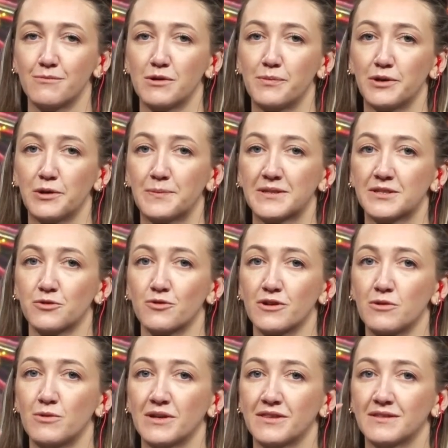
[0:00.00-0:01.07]
We'll put up a
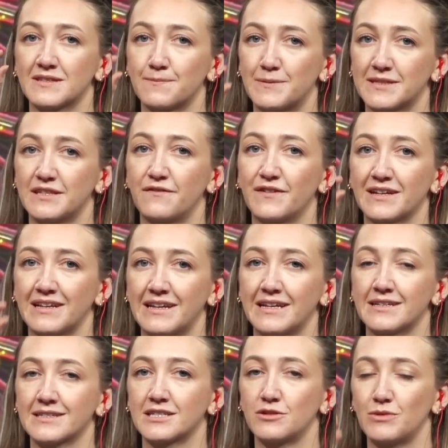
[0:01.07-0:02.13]
story with specific
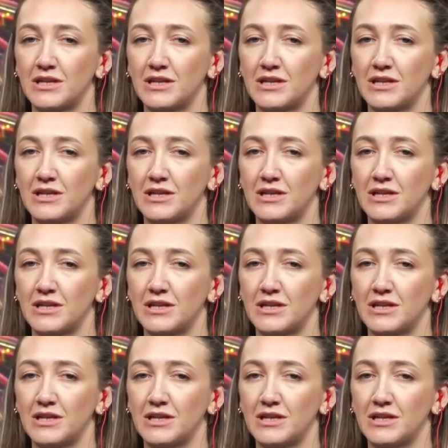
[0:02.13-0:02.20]
links to